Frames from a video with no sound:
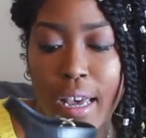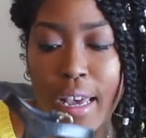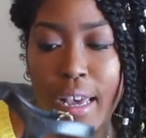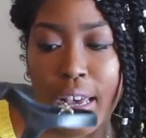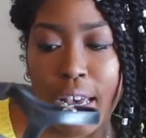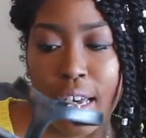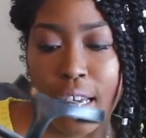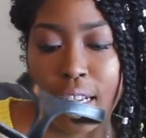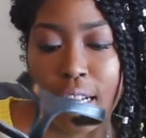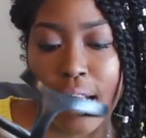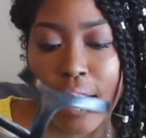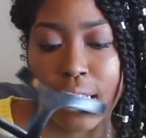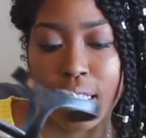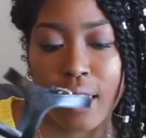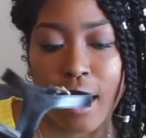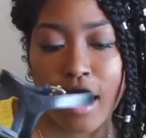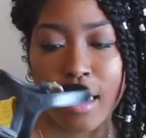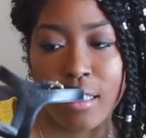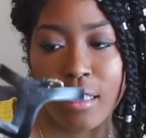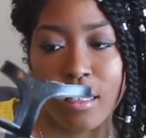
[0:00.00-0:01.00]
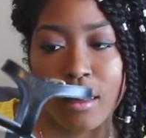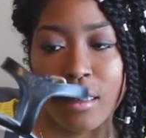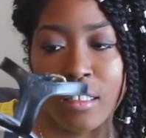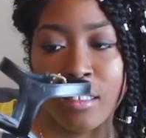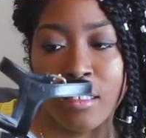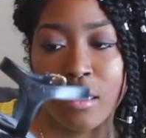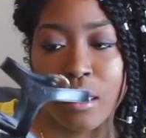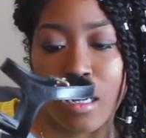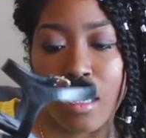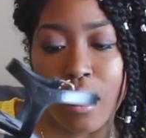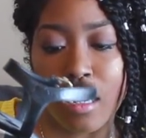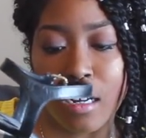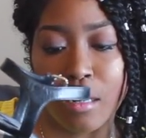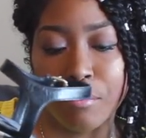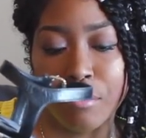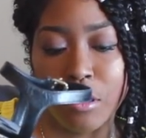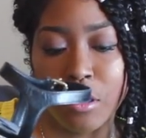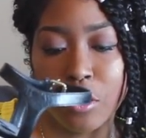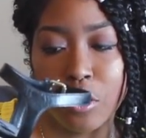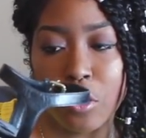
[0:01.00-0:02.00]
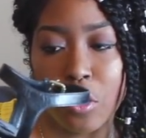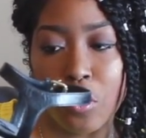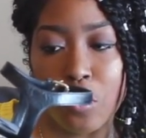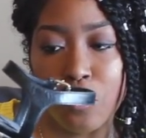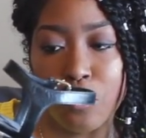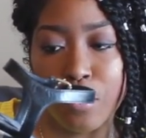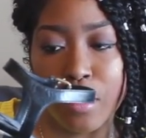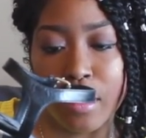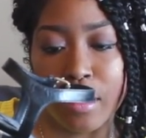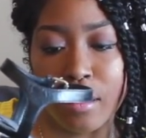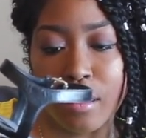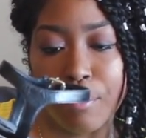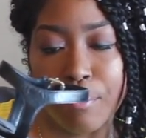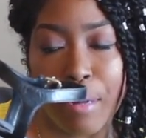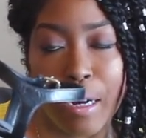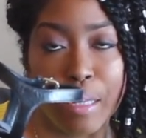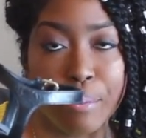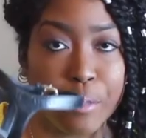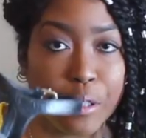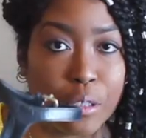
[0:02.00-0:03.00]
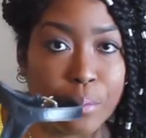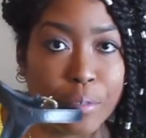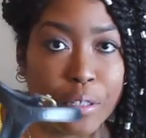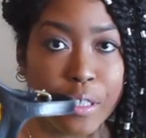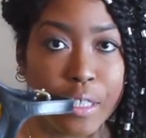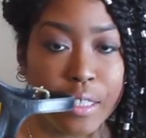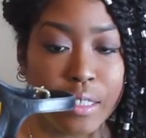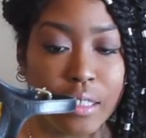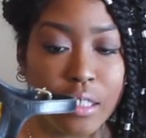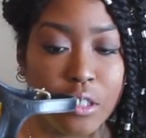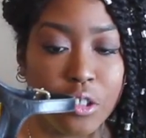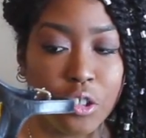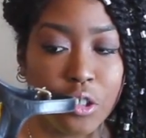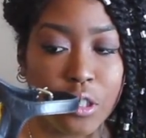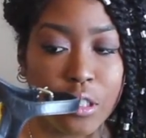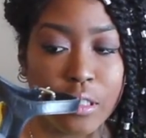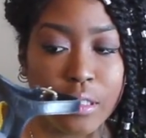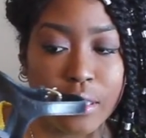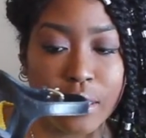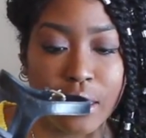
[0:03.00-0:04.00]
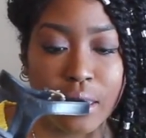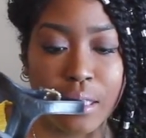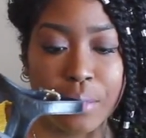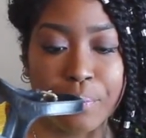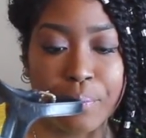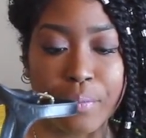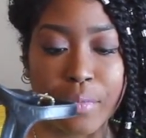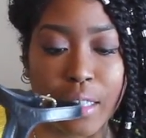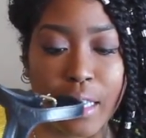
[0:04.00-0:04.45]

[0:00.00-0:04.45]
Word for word: And I got these um, to go with my Burberry t-shirts.